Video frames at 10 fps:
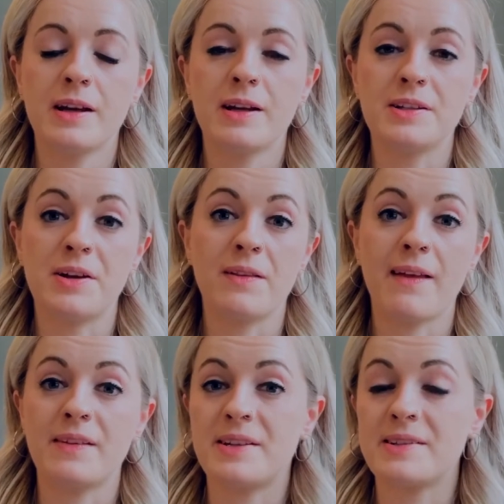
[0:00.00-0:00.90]
you know, like
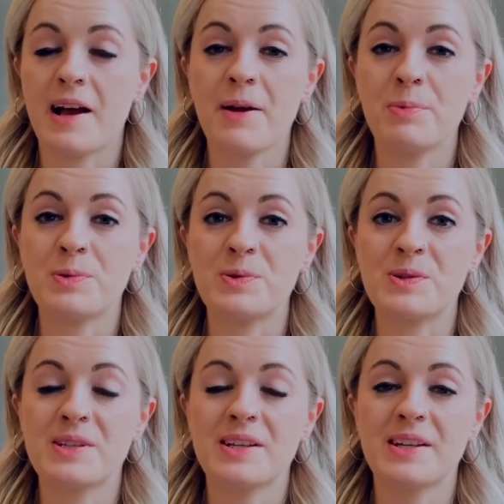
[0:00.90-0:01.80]
the
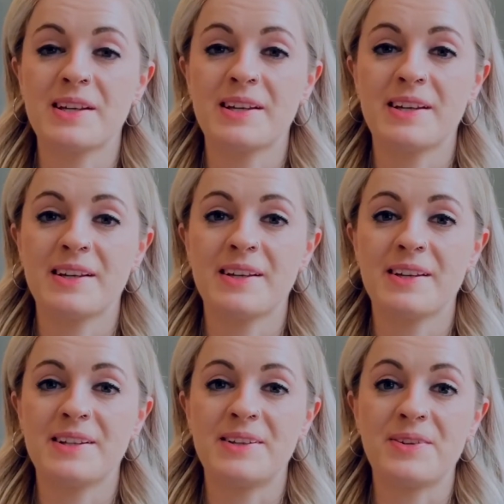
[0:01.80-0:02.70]
disciples,
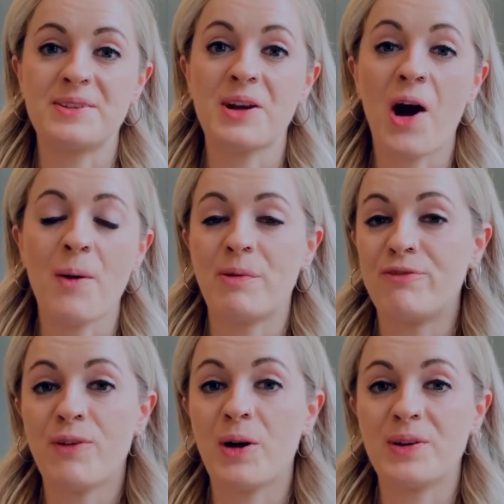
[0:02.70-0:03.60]
you know, just got up and
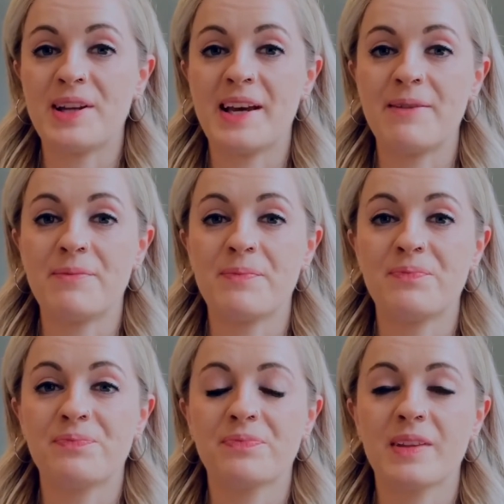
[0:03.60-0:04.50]
followed him,
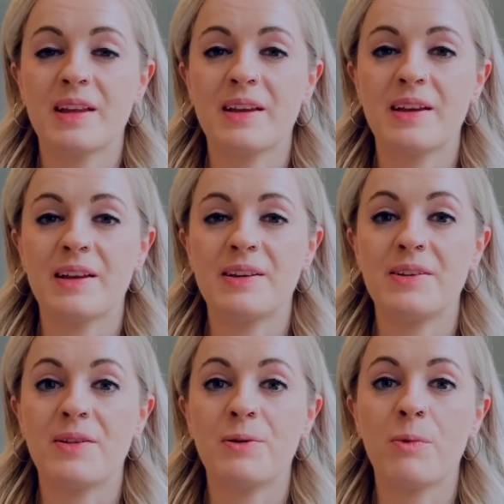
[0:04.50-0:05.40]
you know,
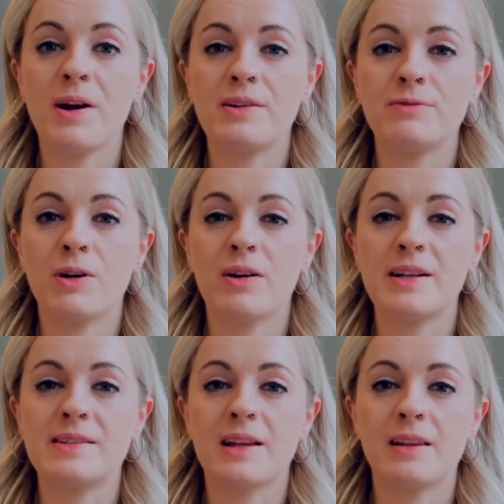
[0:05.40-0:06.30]
the word of God
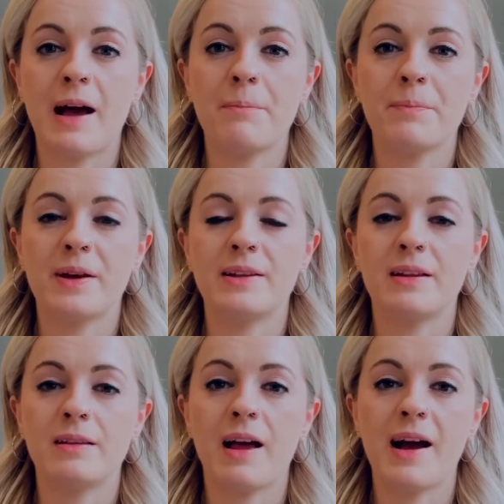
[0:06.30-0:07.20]
is the lamp and the
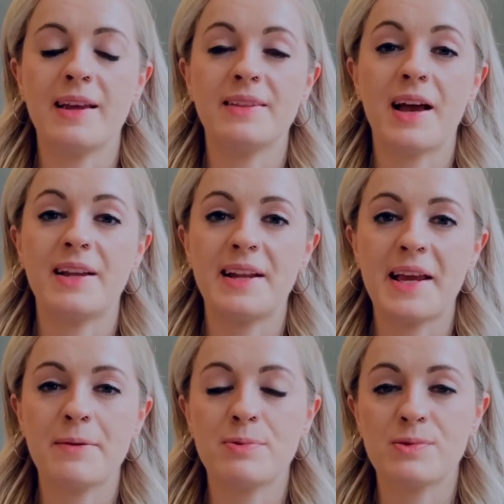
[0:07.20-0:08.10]
light that
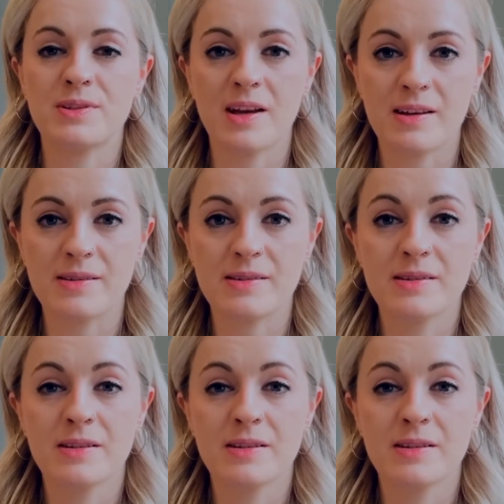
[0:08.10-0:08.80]
enables us